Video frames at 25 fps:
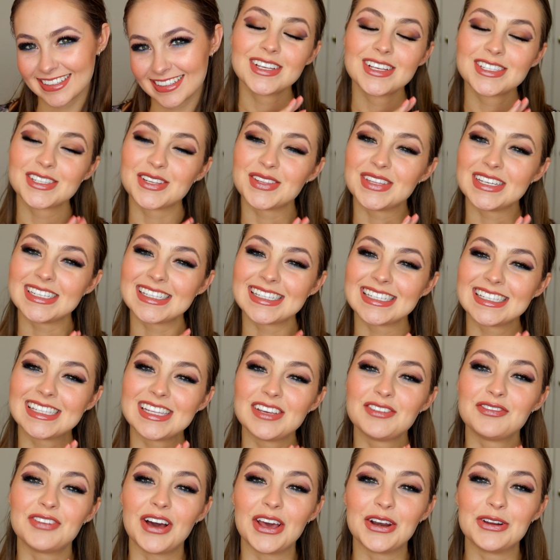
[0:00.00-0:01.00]
So this is
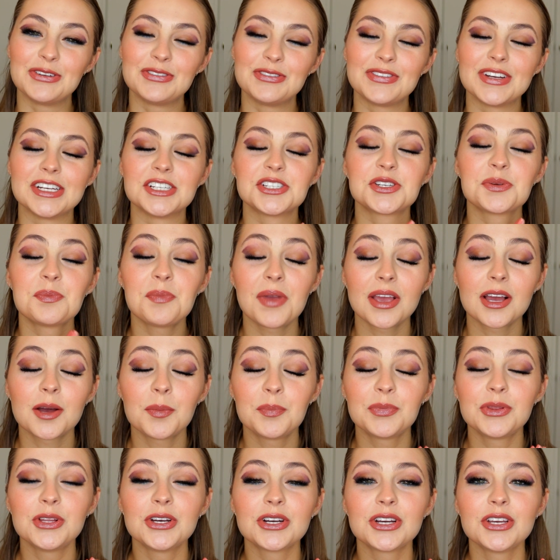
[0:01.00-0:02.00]
the final finished
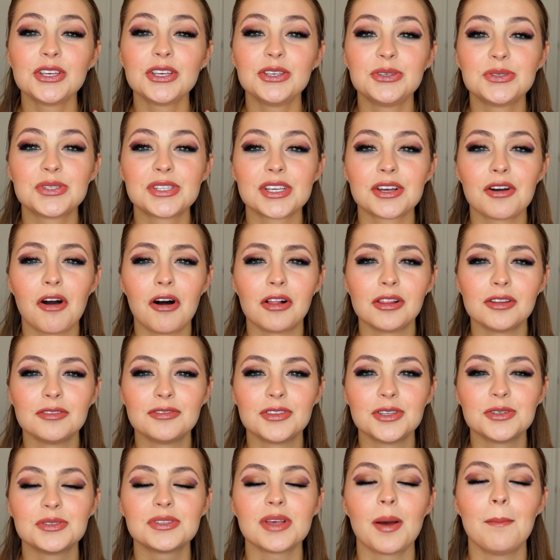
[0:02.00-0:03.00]
makeup look using all
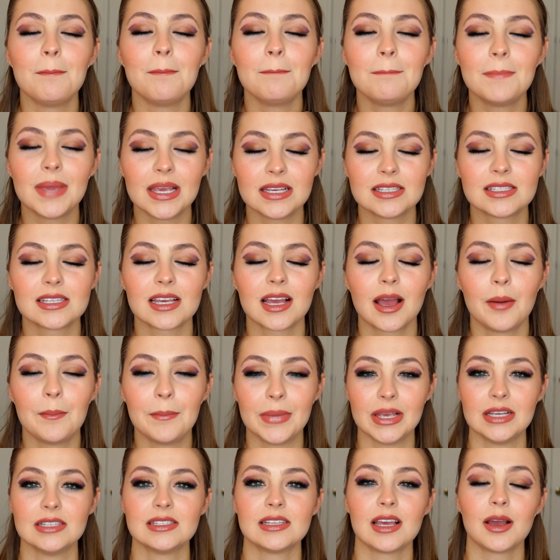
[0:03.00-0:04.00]
of those amazing
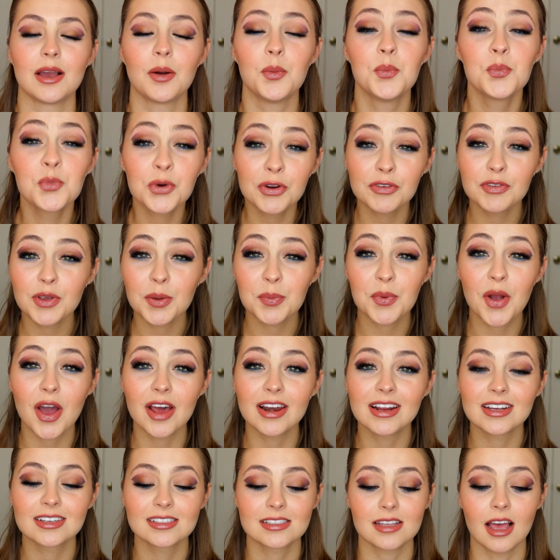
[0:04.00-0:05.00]
Morphe
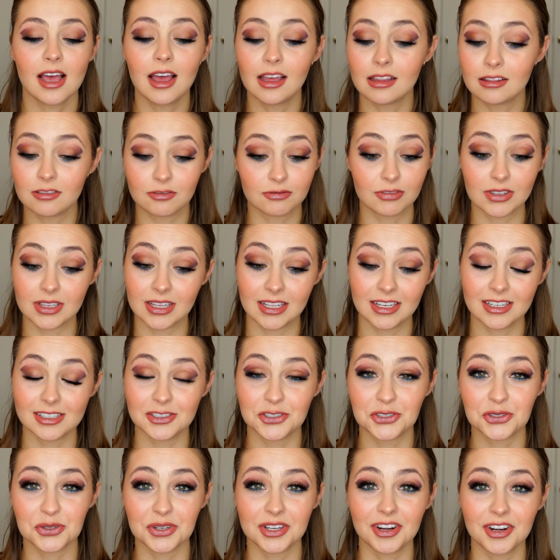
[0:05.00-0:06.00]
products. I really
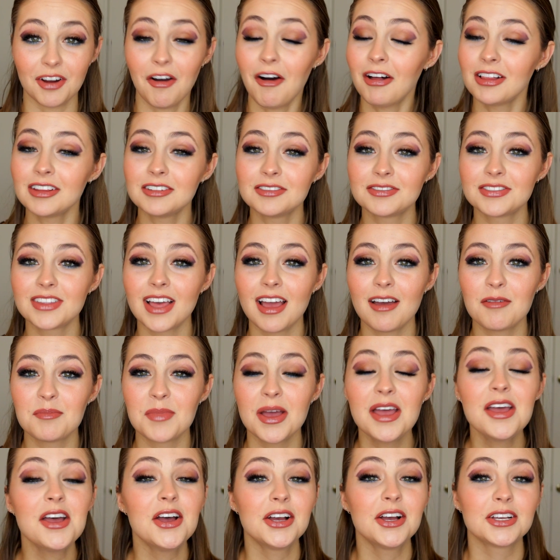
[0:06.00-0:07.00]
enjoyed all of
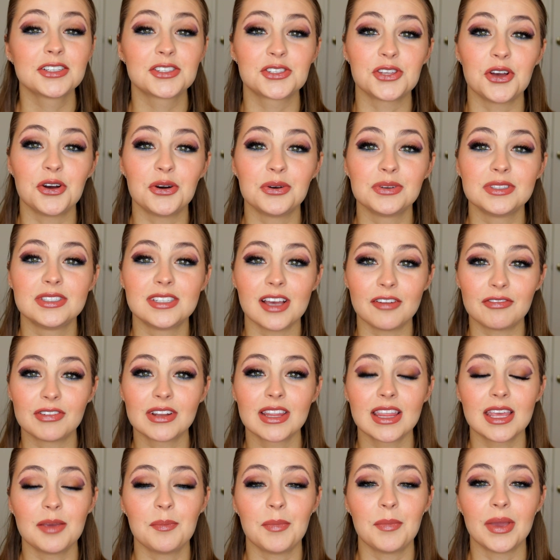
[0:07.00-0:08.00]
them, so
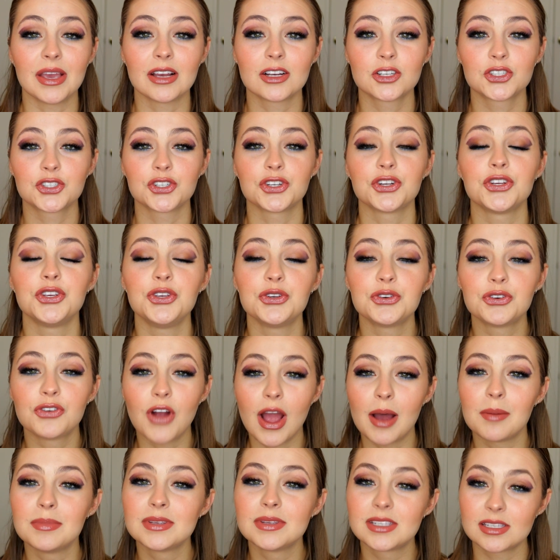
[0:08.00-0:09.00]
definitely make sure you
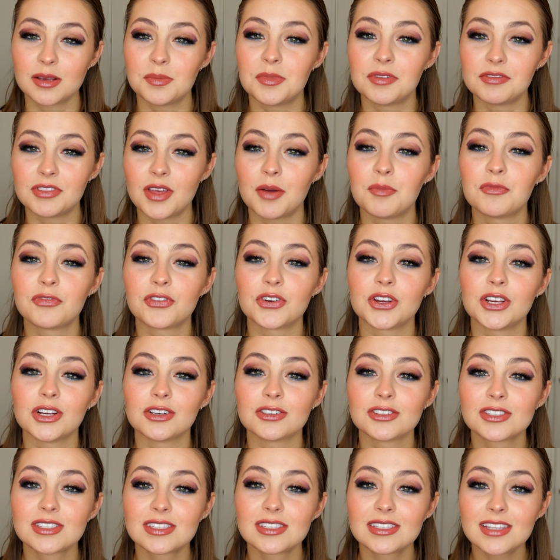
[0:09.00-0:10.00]
grab some of them for
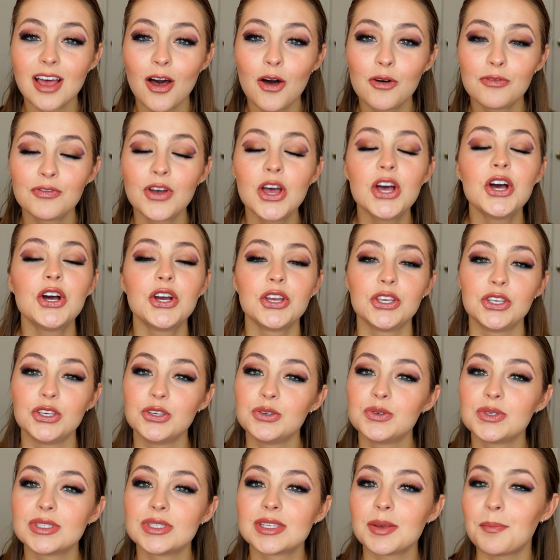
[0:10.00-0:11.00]
yourself.
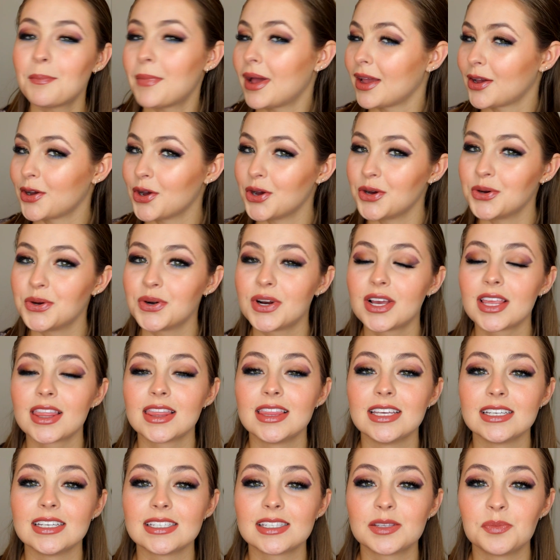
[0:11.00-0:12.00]
Use my code
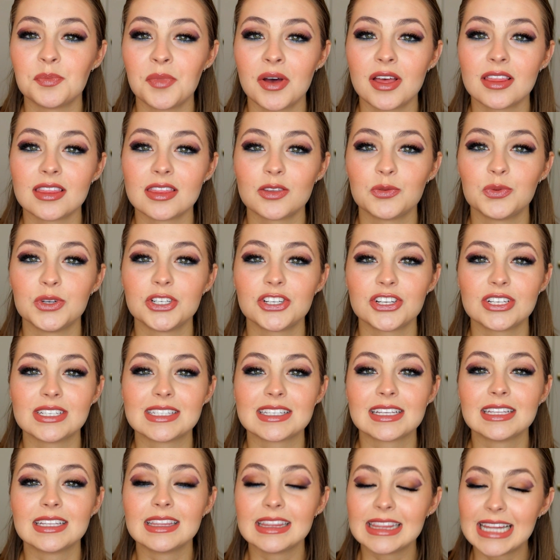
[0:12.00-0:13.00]
this month, which
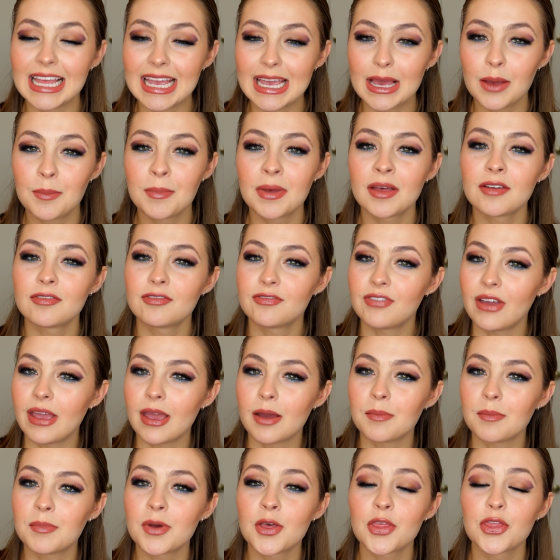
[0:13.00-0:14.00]
is
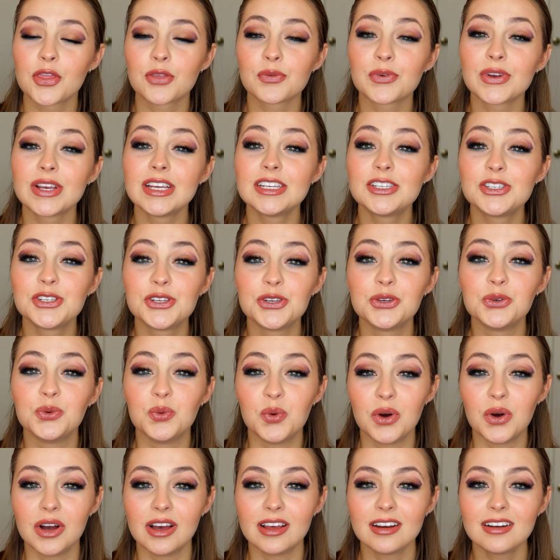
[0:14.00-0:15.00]

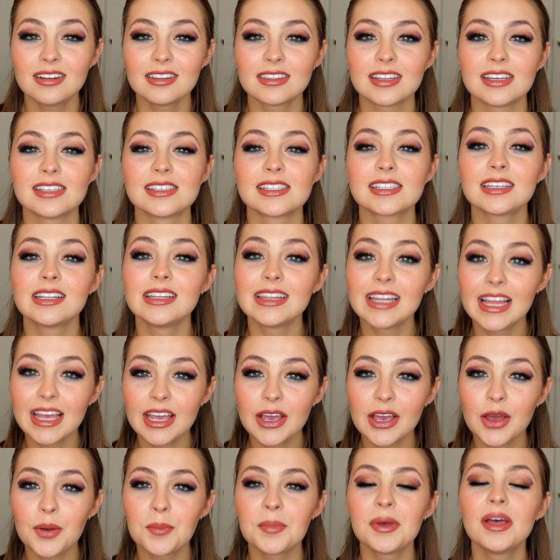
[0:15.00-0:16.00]
GLAMFAM321. That's
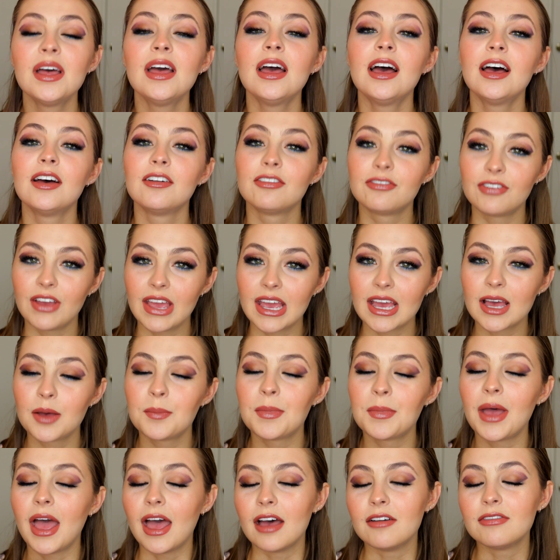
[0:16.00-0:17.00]

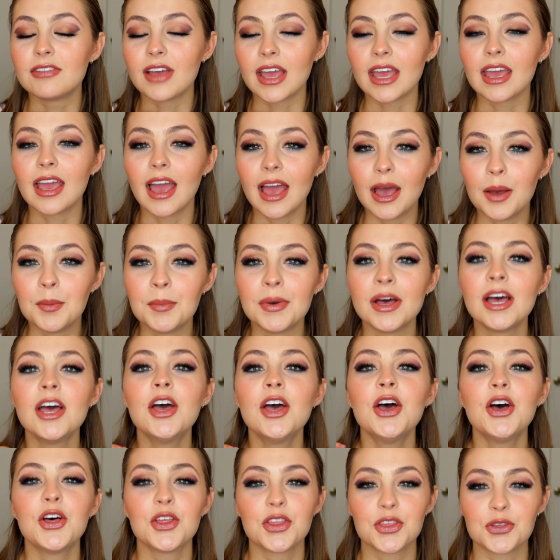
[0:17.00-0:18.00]
GLAMFAM, F-A-M,
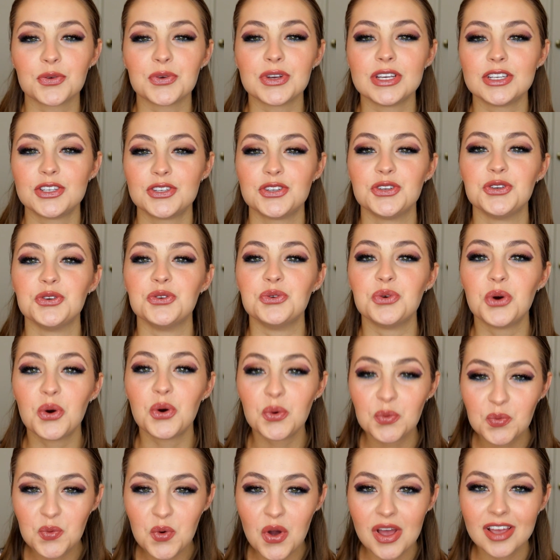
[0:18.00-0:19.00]

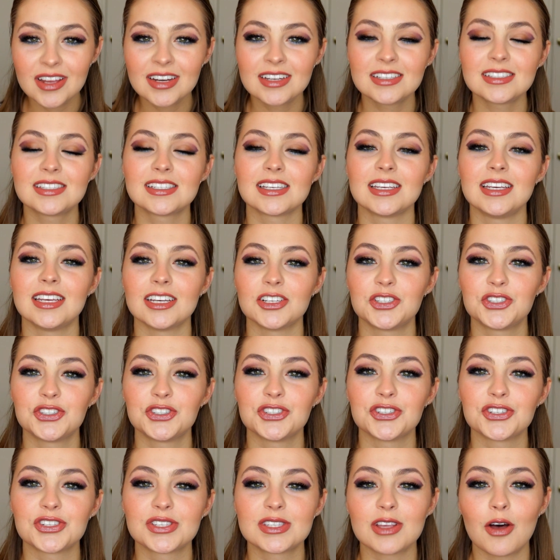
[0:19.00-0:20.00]
321 to get
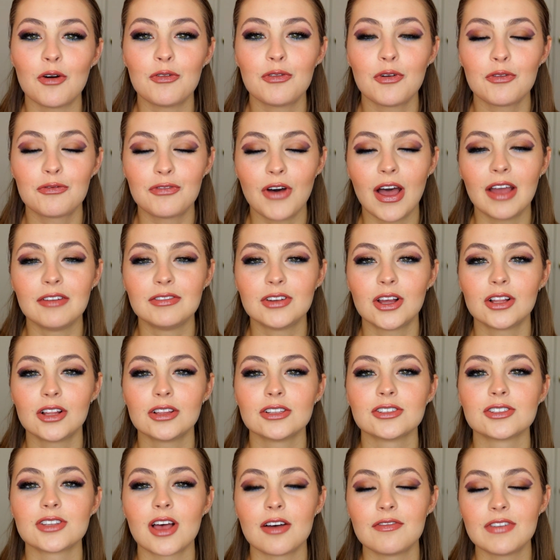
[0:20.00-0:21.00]
yourself
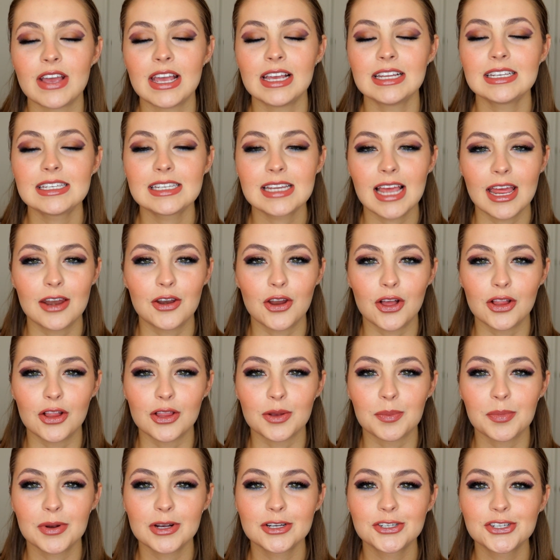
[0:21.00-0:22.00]
$5 off a
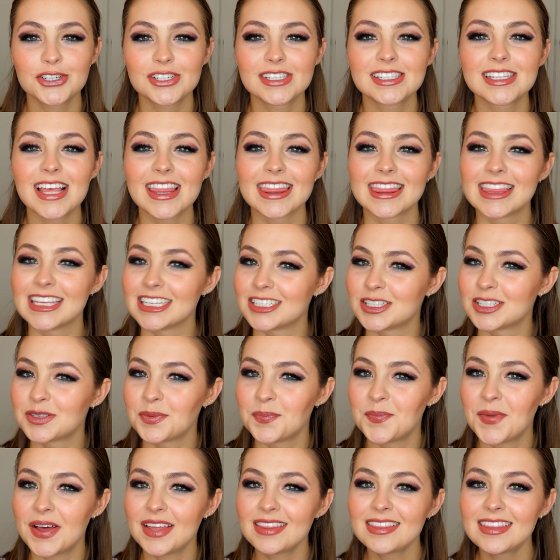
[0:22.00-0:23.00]
$10 purchase this
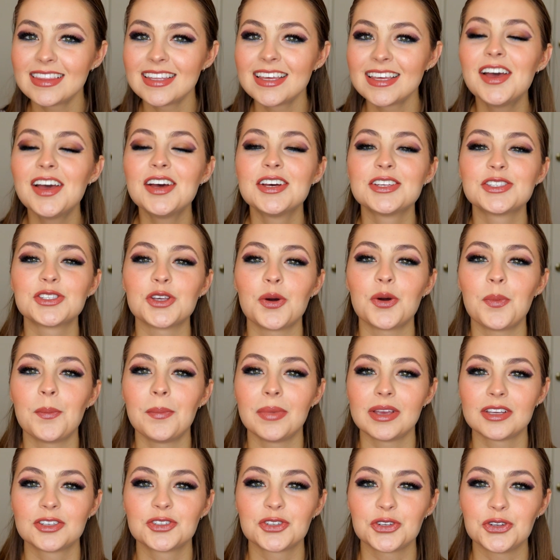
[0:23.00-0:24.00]
month. So
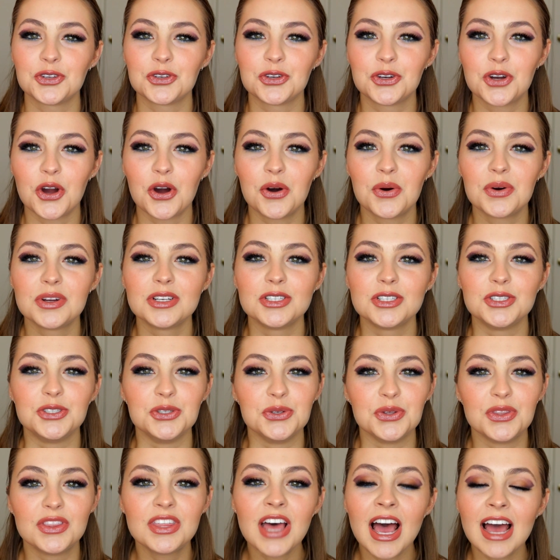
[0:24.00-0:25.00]
make sure you go
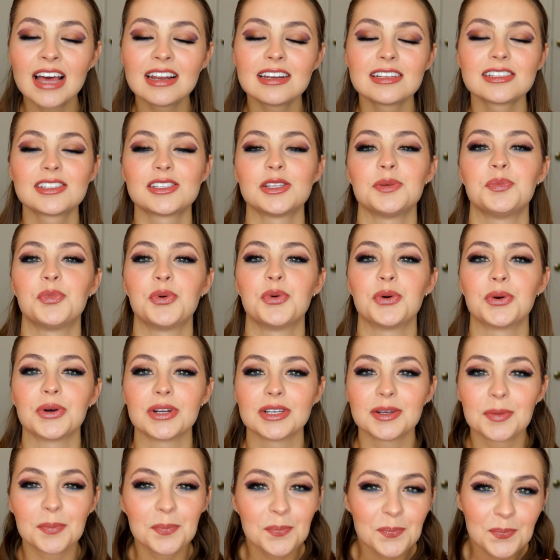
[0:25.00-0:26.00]
do that,
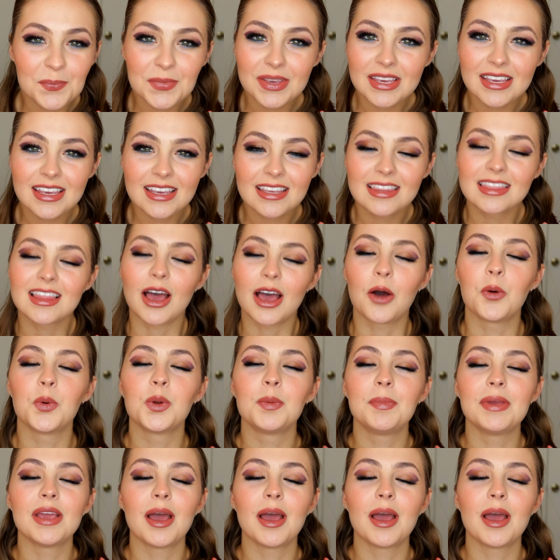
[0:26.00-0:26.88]
support me. That would be